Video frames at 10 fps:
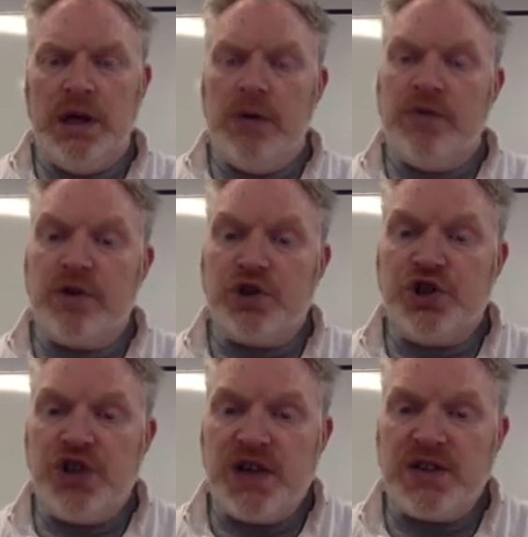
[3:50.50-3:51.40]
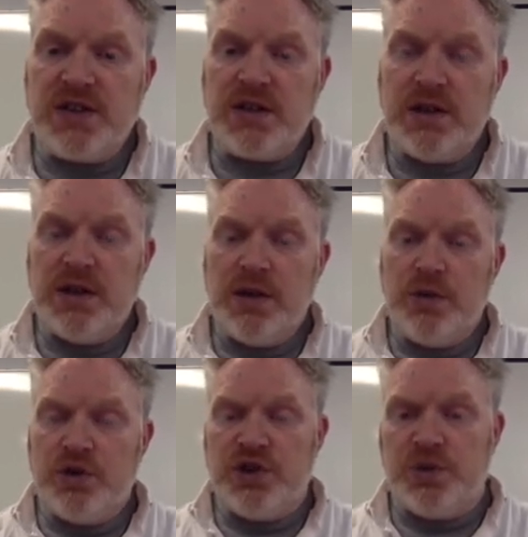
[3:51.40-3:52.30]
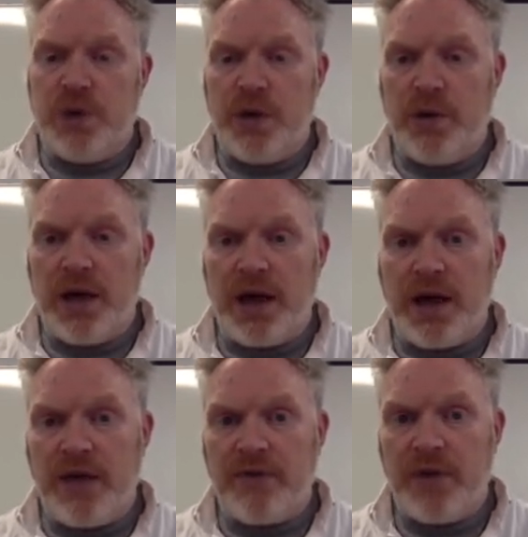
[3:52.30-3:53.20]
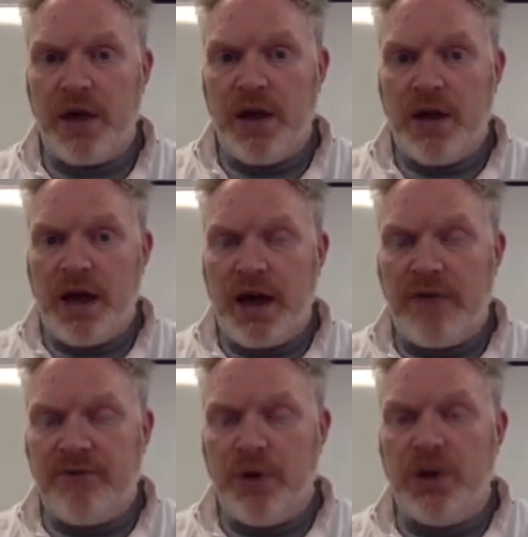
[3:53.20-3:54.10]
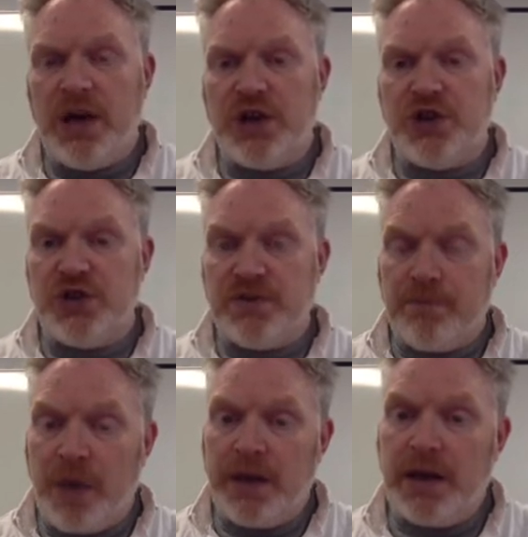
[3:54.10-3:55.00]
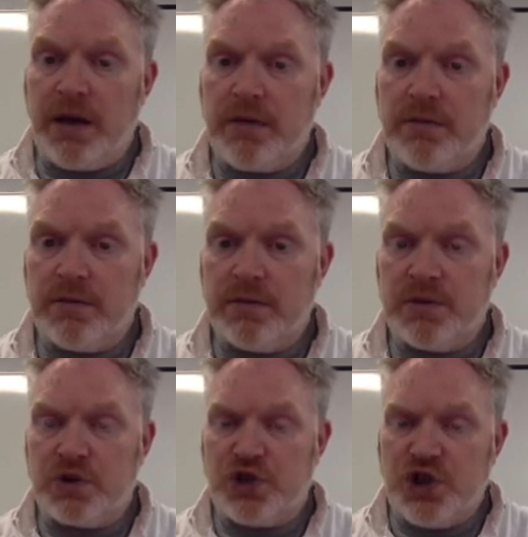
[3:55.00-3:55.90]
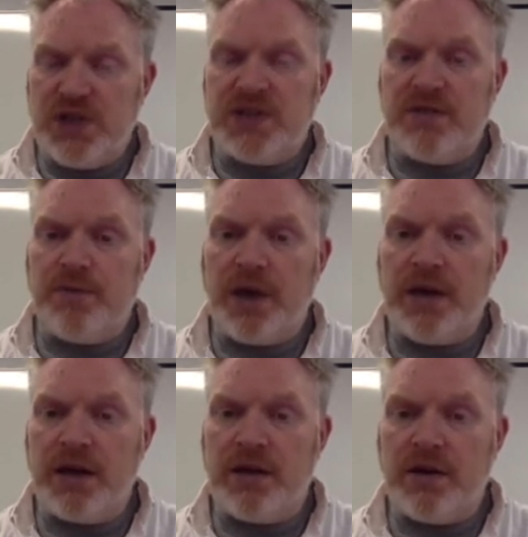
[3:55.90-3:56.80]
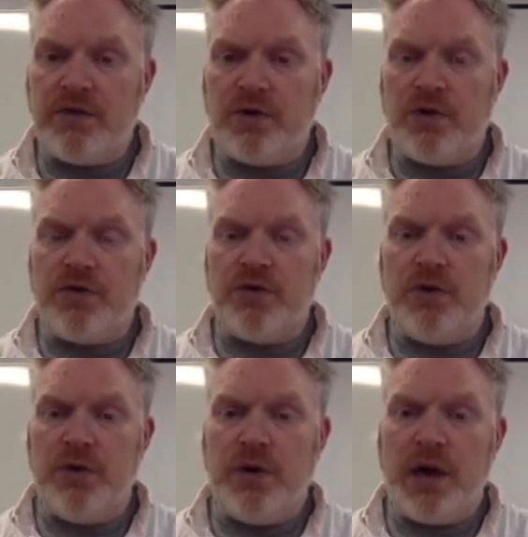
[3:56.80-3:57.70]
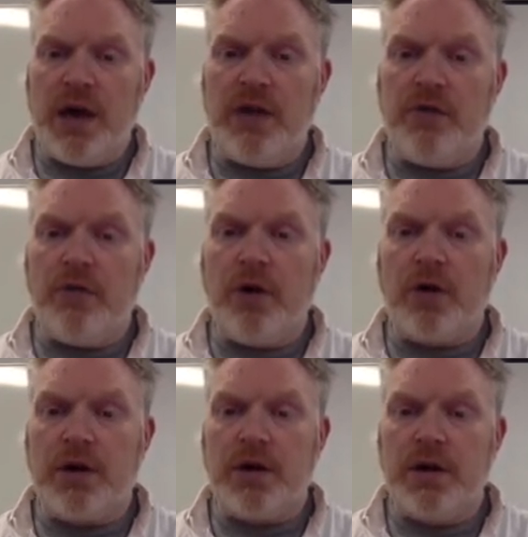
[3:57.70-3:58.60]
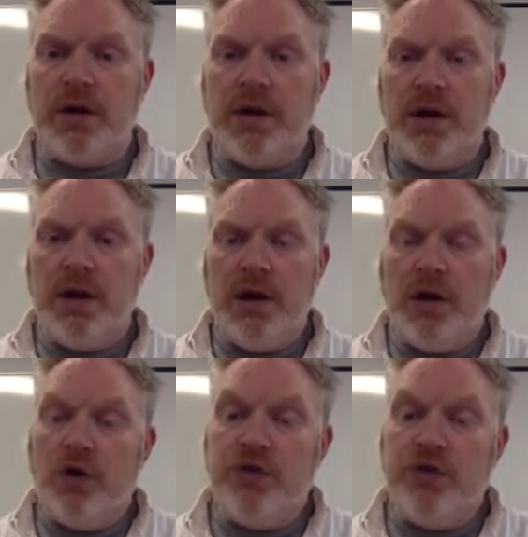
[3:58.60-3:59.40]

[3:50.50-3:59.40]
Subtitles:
We've got schist, which is where we have foliations of mica, so sheets of mica that have grown through the rock, or